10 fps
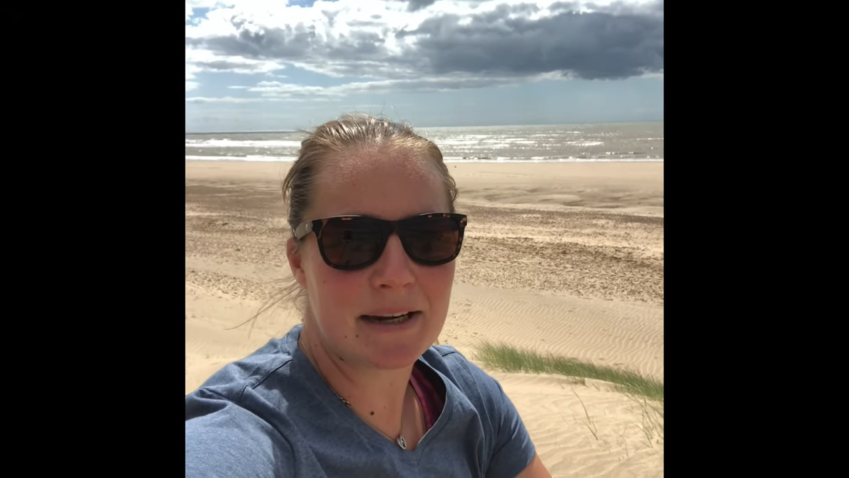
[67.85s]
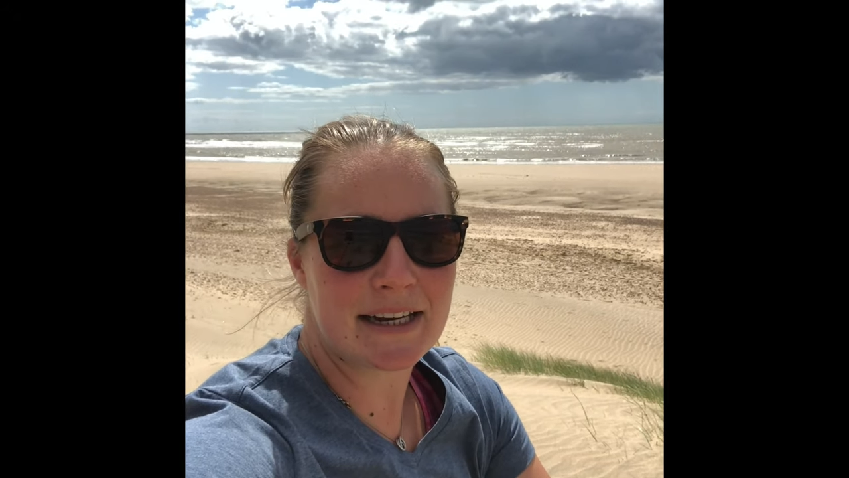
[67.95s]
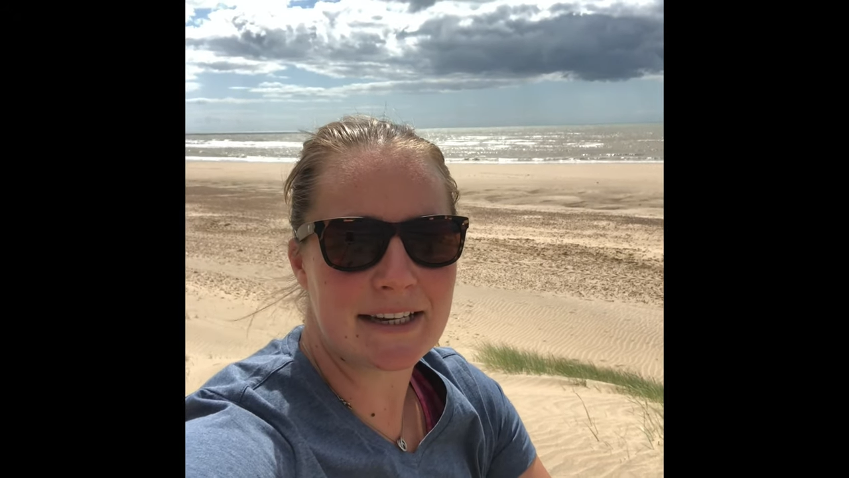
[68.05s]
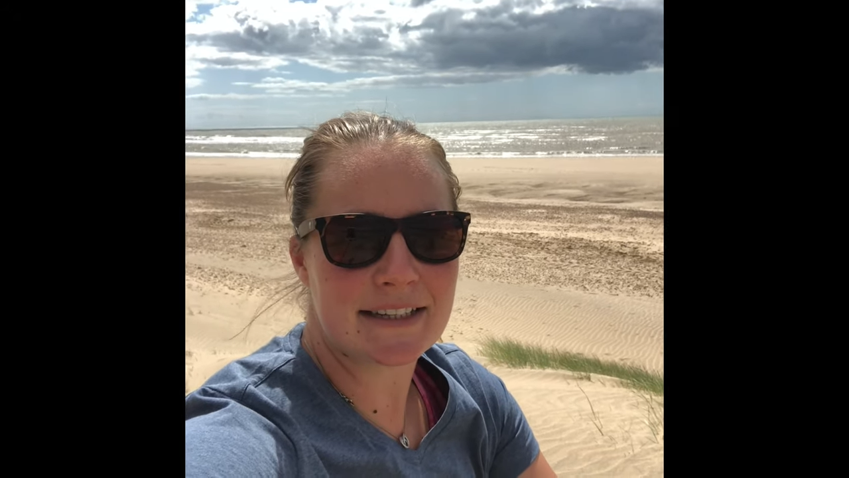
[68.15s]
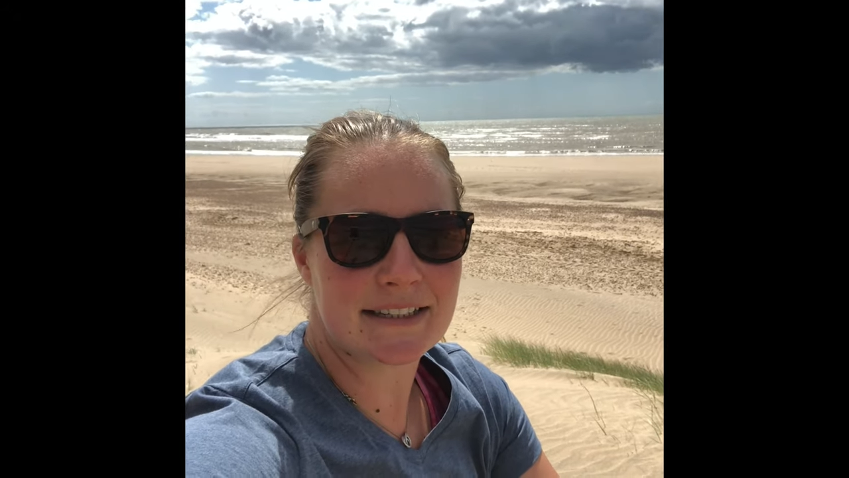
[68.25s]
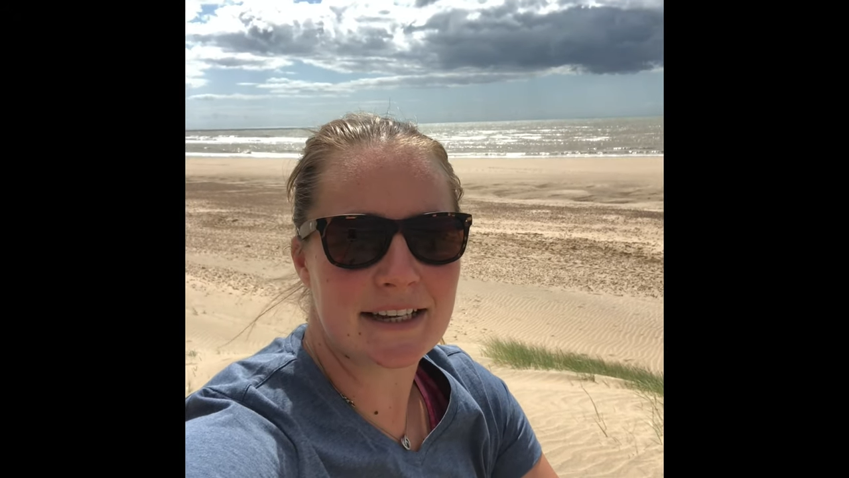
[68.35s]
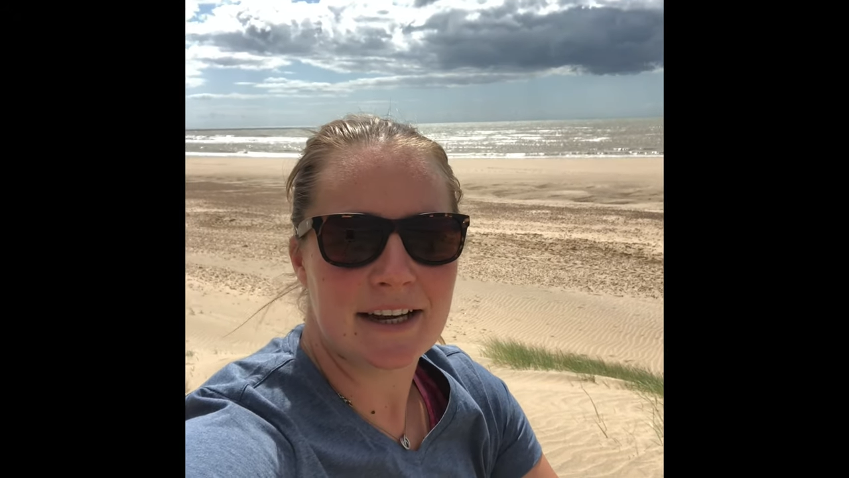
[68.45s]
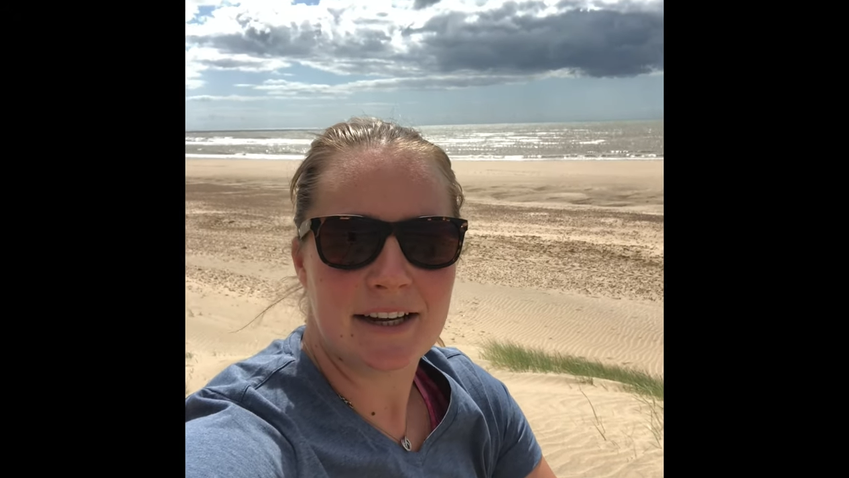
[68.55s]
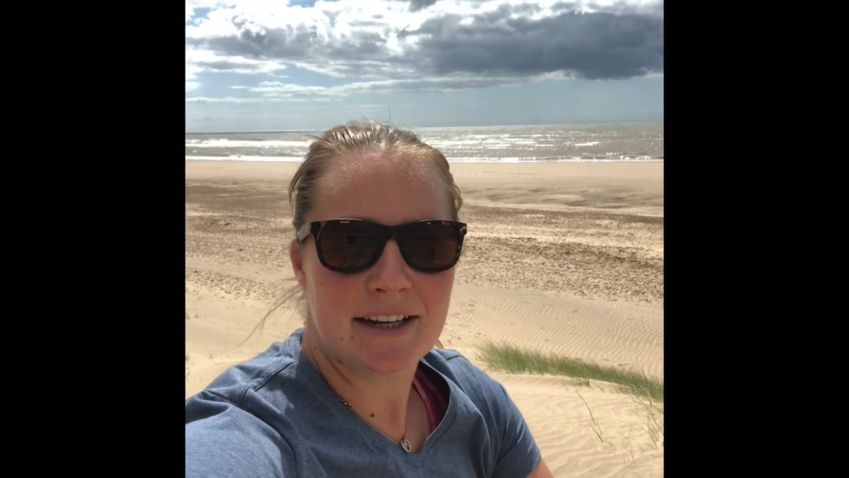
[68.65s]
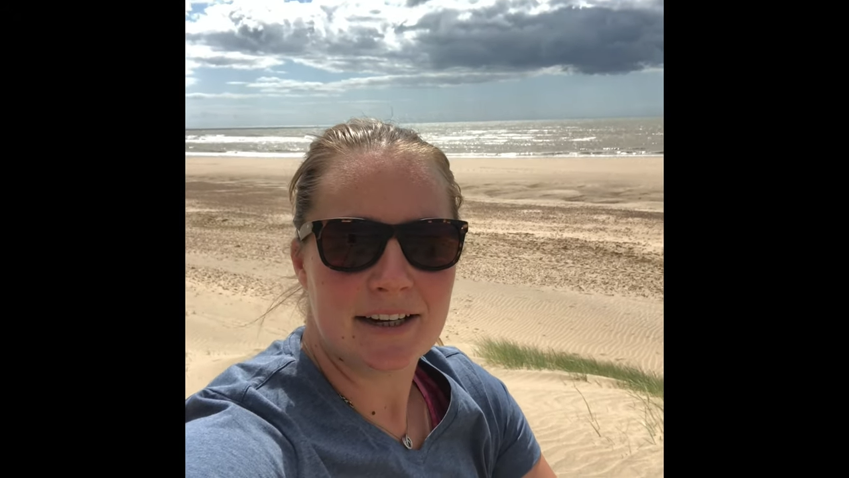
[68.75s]
please
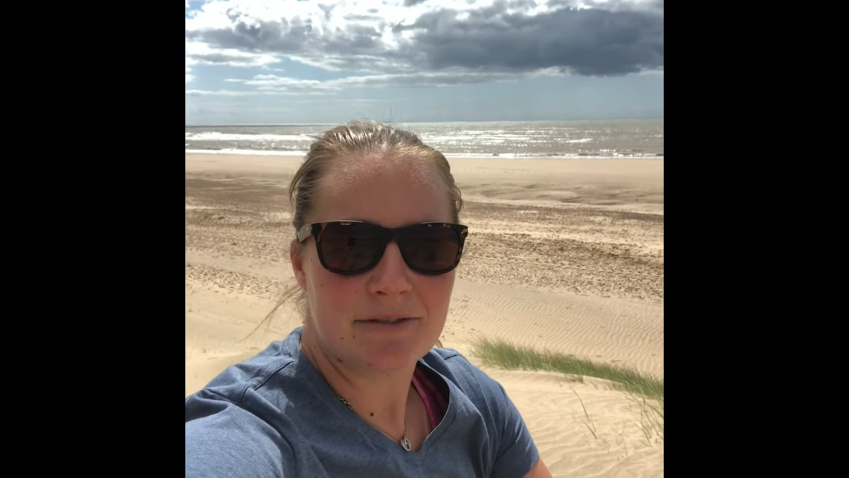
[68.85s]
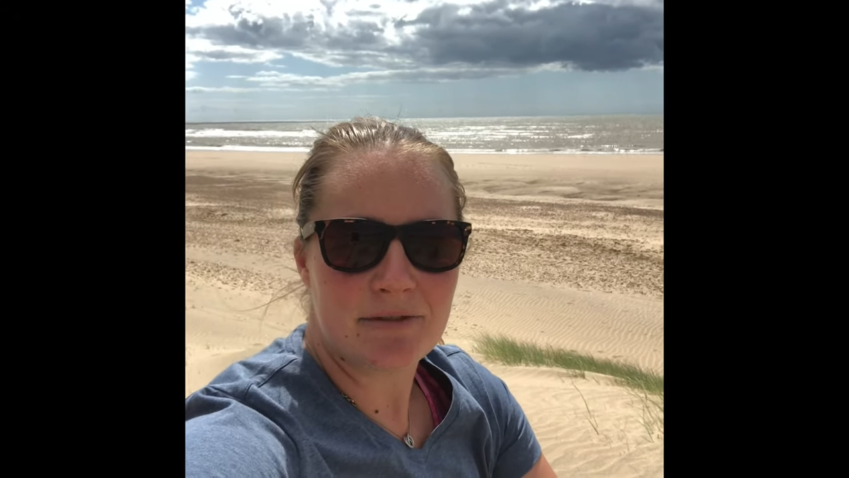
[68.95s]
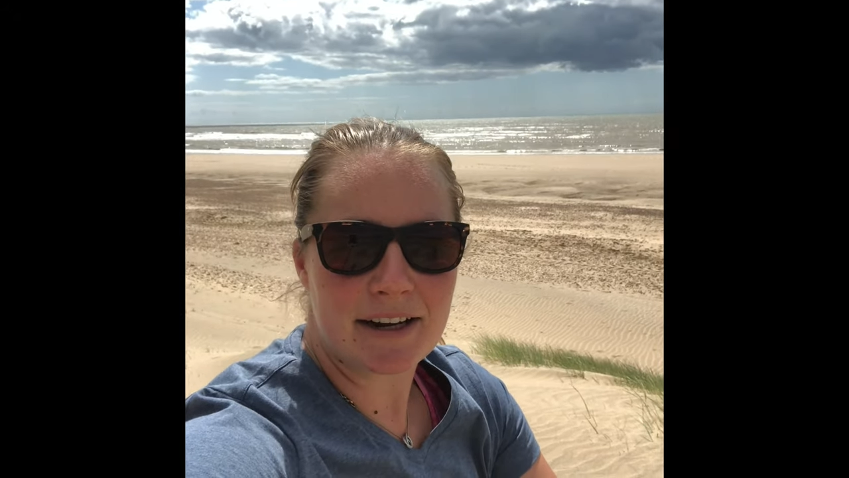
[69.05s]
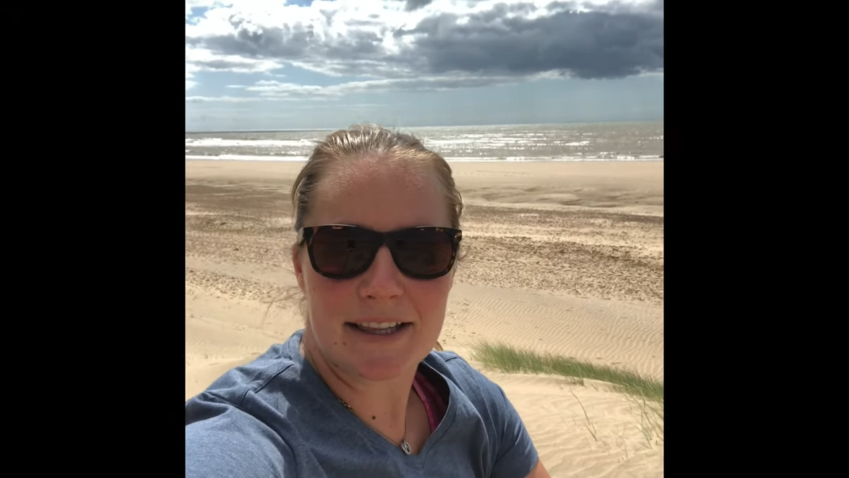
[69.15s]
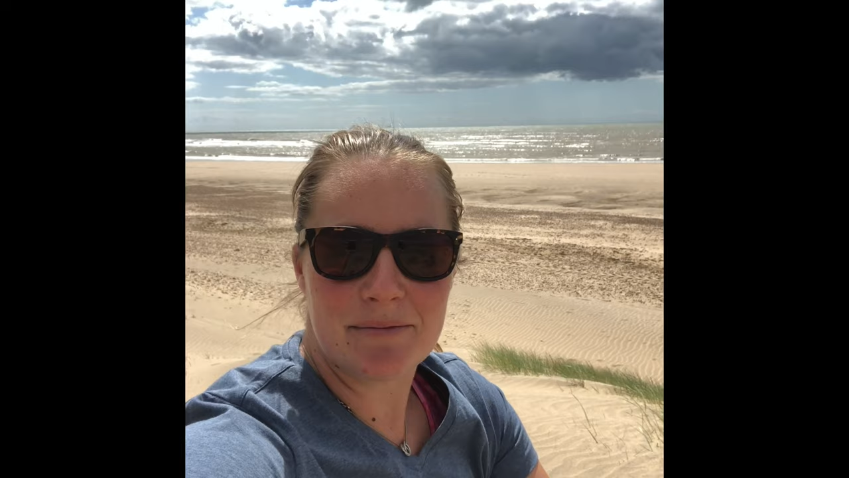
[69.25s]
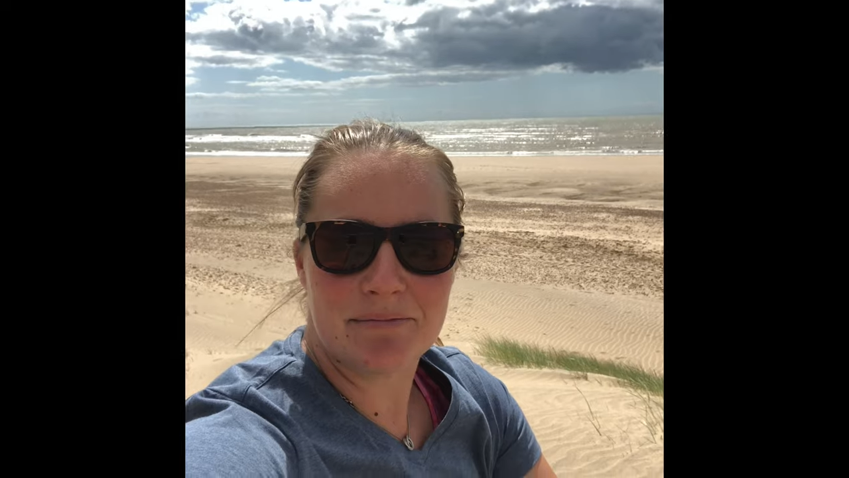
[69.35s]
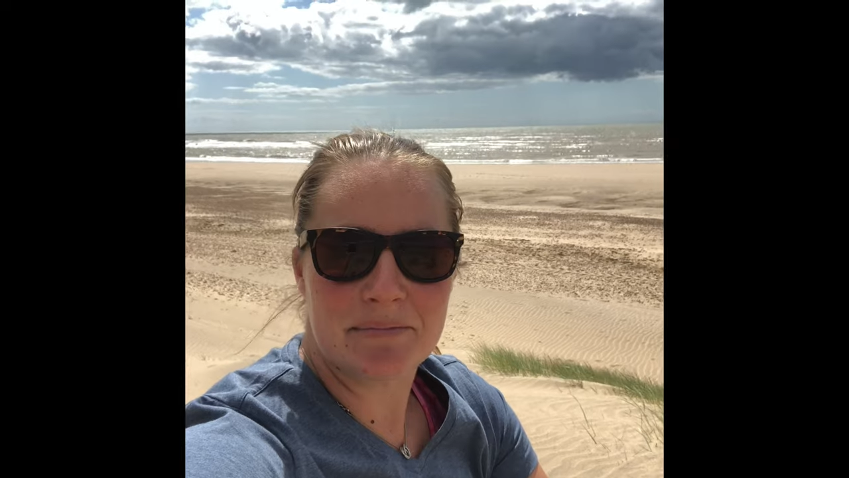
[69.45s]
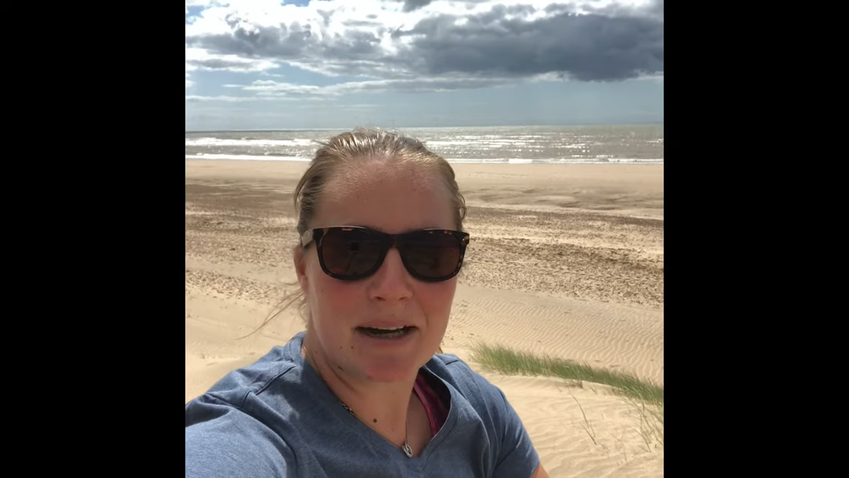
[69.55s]
write them.